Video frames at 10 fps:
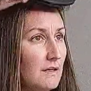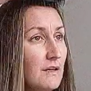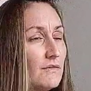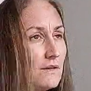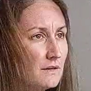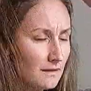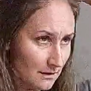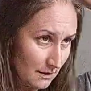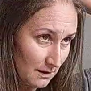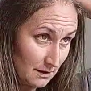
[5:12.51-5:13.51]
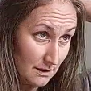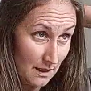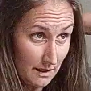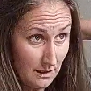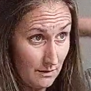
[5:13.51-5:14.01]
even because
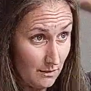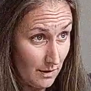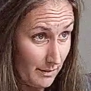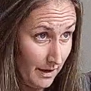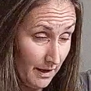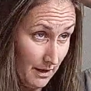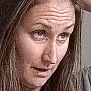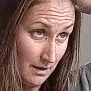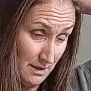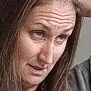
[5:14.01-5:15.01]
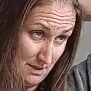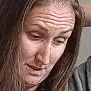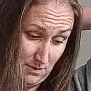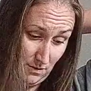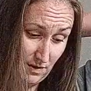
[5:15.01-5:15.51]
I wear my hair
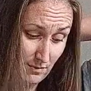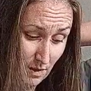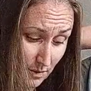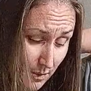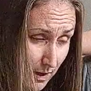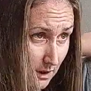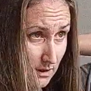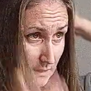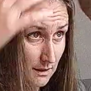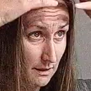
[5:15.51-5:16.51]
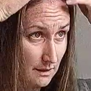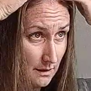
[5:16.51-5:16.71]
with the middle part